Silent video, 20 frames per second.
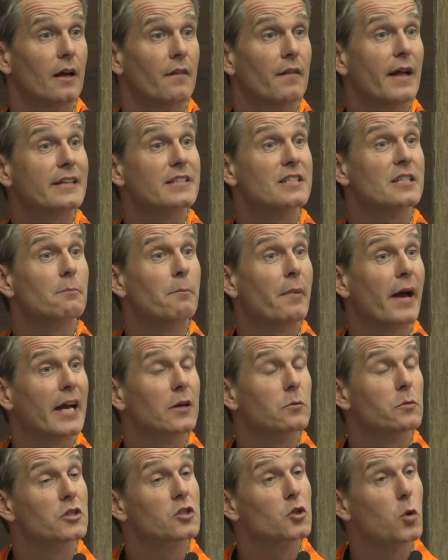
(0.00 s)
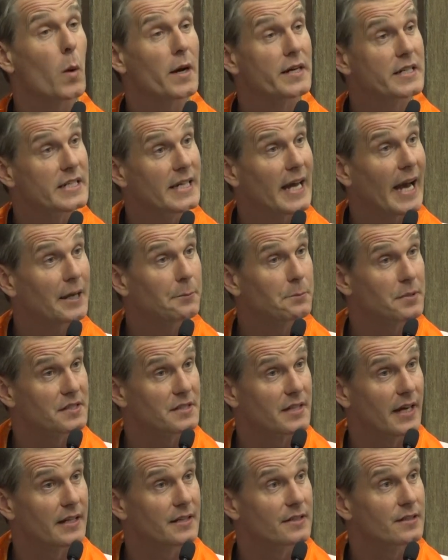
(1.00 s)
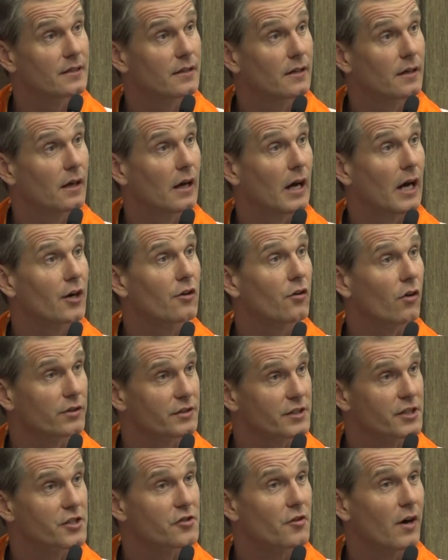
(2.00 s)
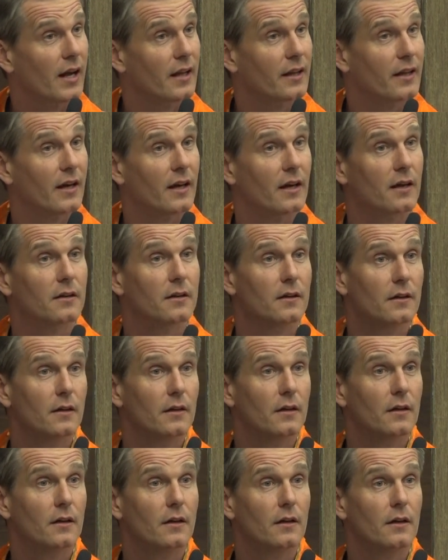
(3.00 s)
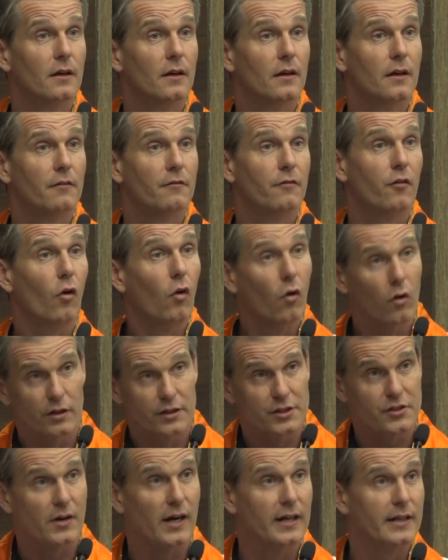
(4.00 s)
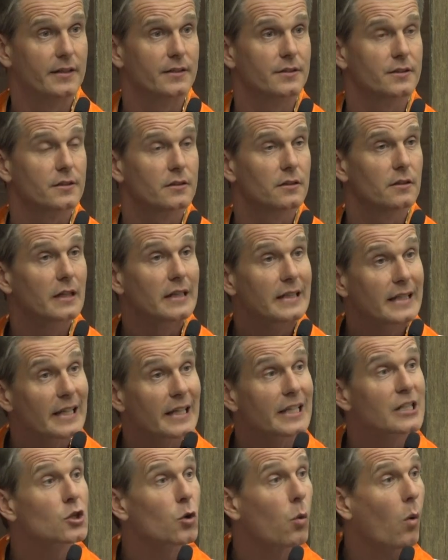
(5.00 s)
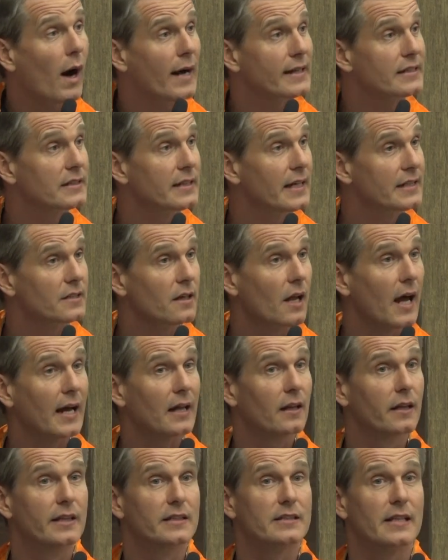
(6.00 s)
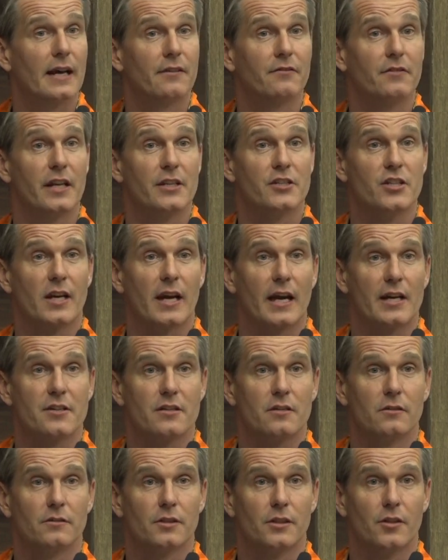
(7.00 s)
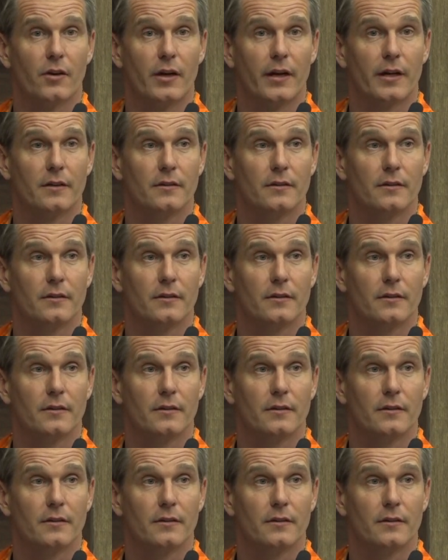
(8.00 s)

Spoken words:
That's compared with 28% across Australia for all Australians. Nearly twice as likely to have an educational degree.